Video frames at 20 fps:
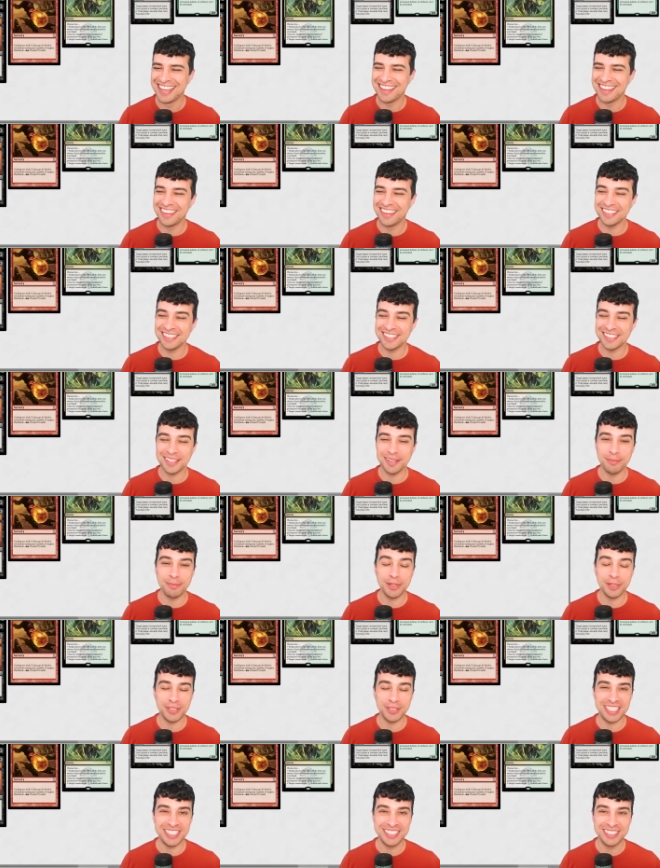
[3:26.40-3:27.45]
This
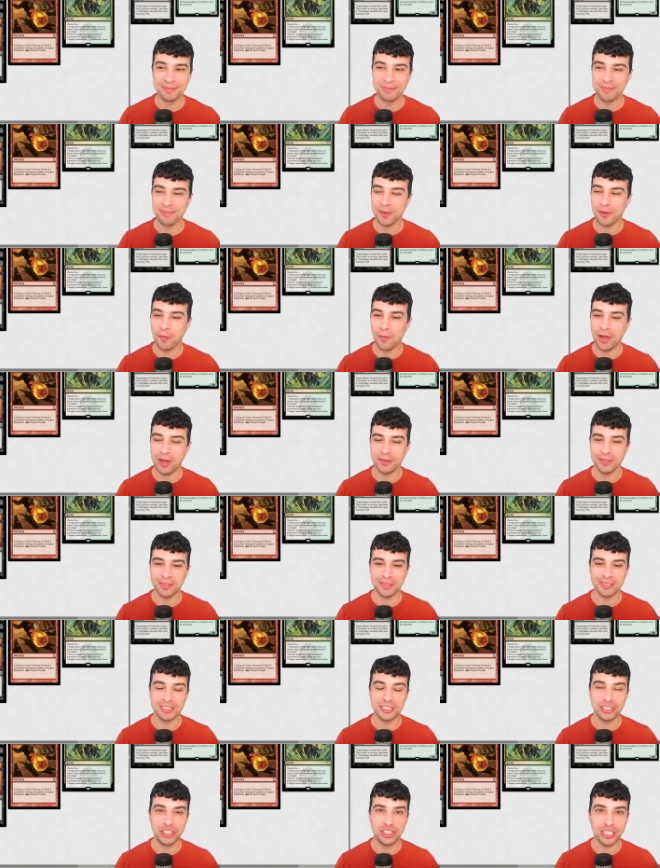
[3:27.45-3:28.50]
building. Well,
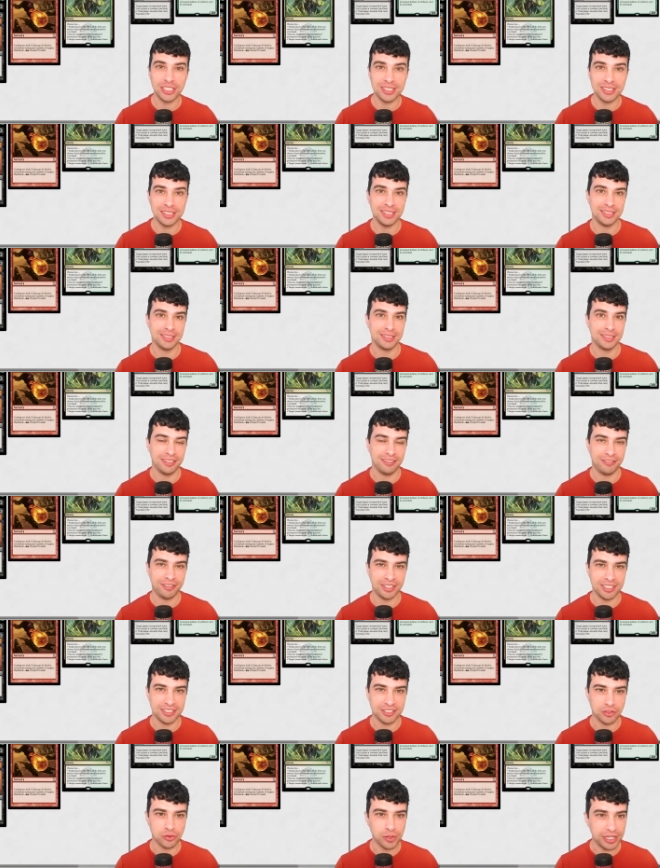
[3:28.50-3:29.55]
JUND
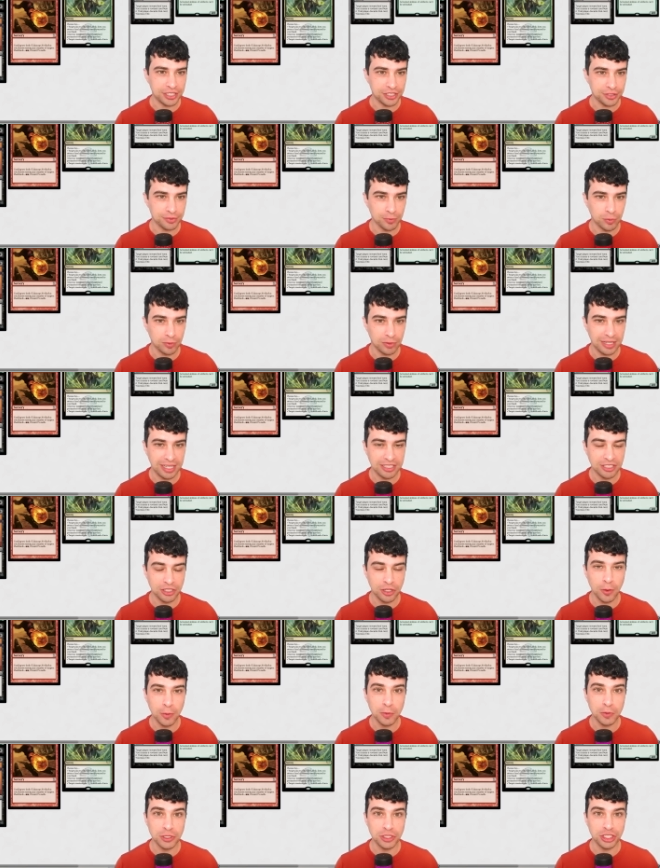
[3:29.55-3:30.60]
Phoenix Dredge. Let's
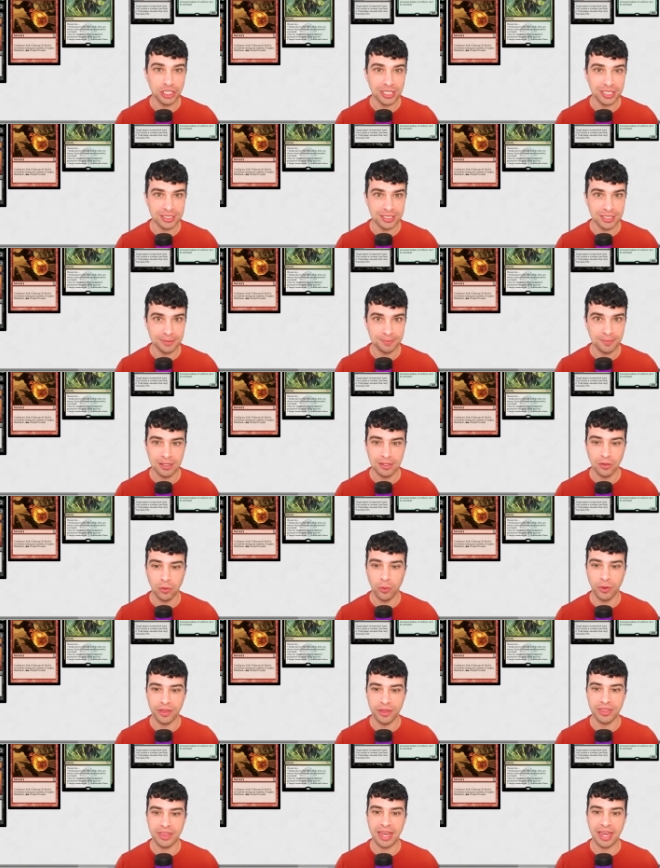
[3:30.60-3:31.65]
go JUND.
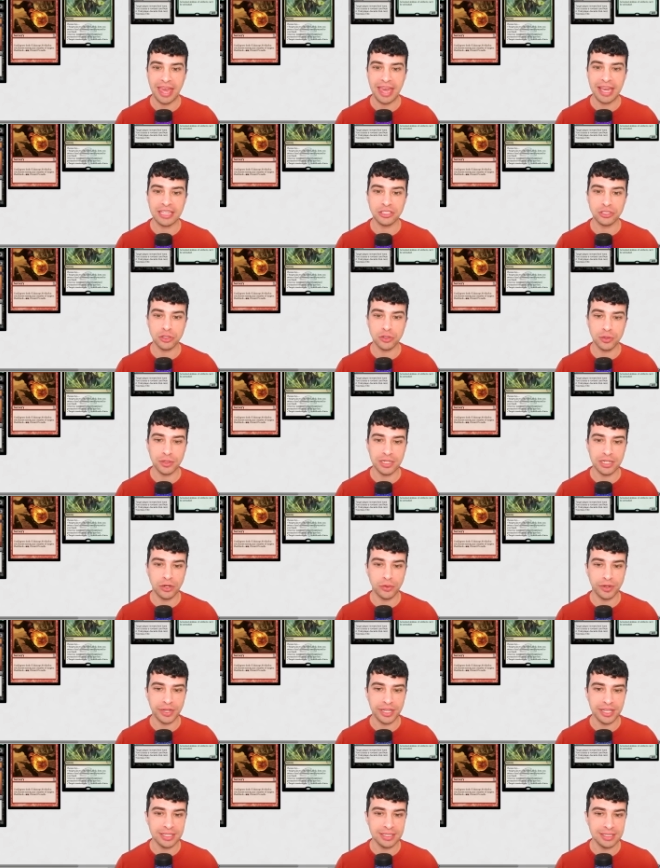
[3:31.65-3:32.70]
With extra
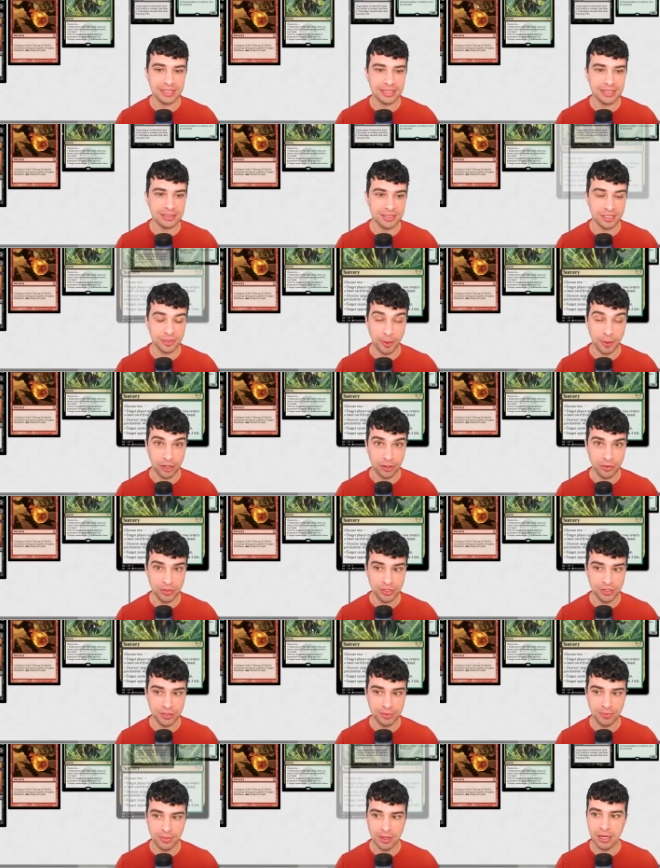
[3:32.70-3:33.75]
green
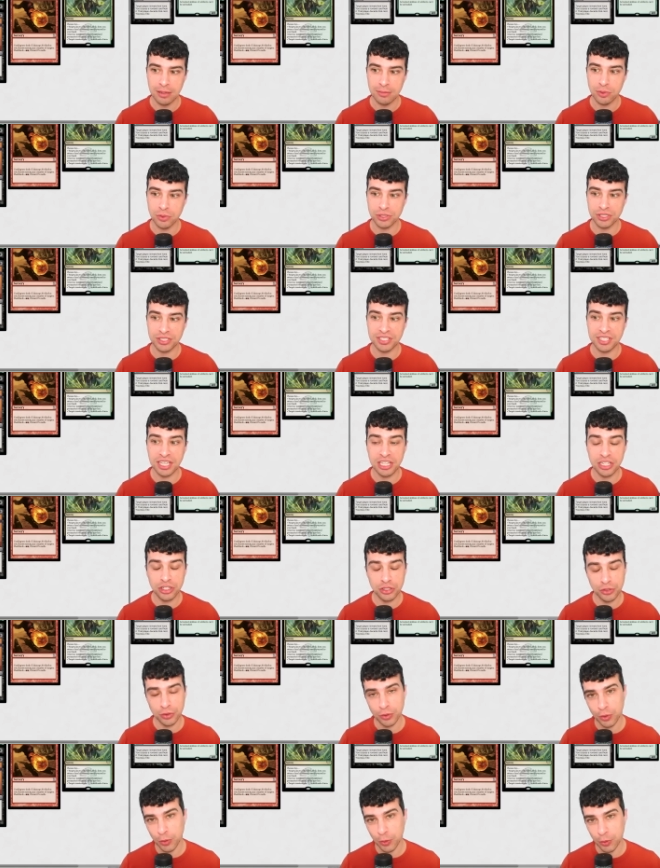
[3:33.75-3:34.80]
spells,
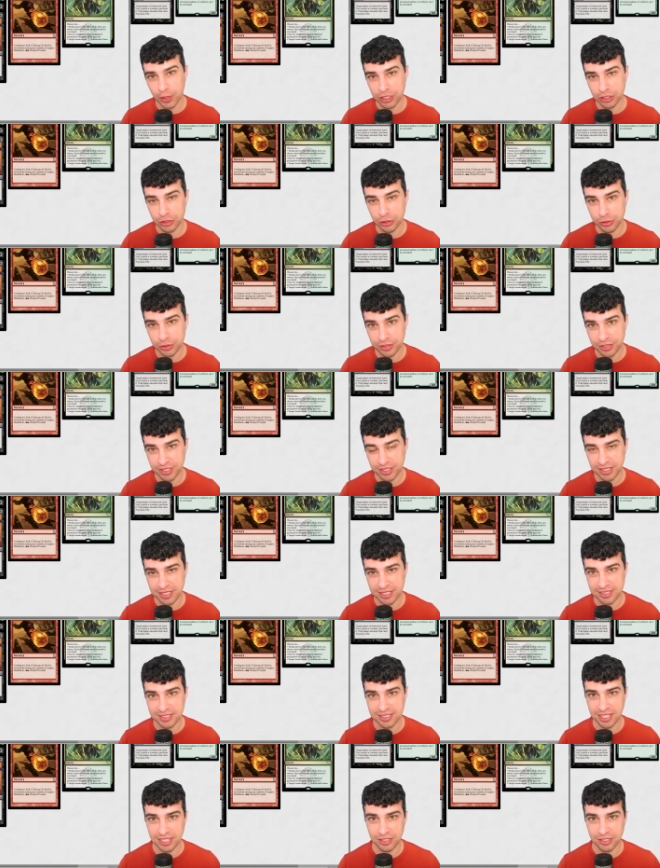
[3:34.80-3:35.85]
Boseiju who endures
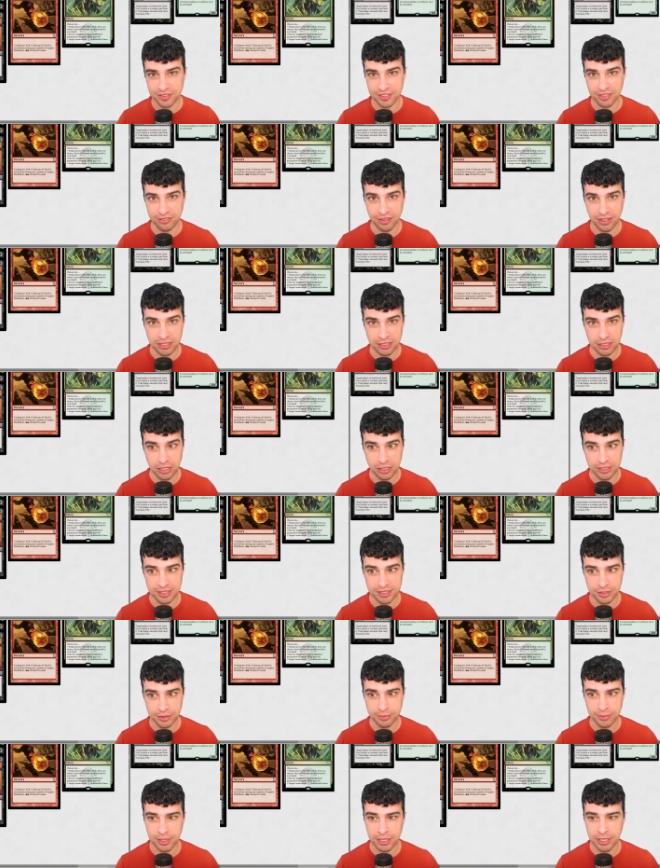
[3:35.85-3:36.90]
instead of Cephalid
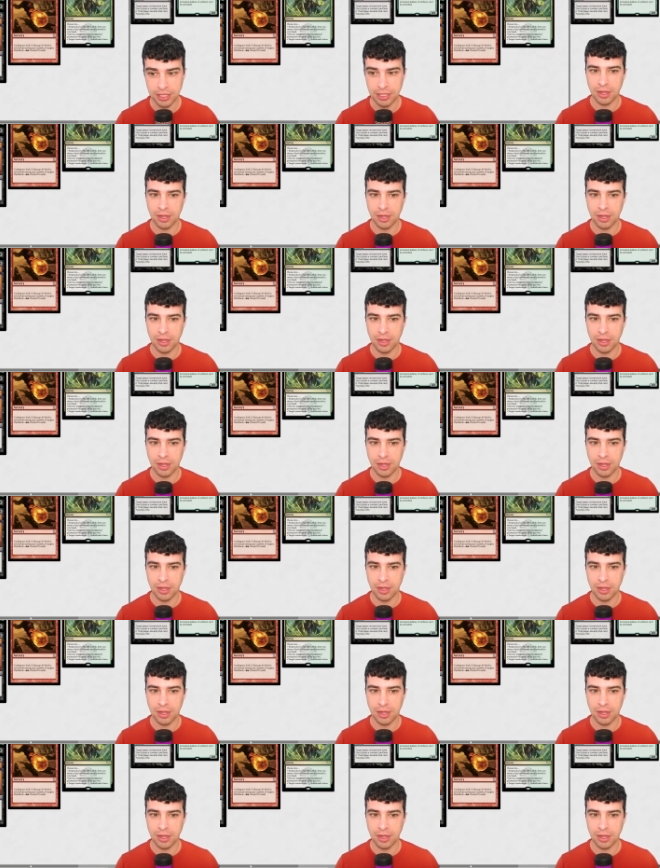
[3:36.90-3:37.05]
Coliseum,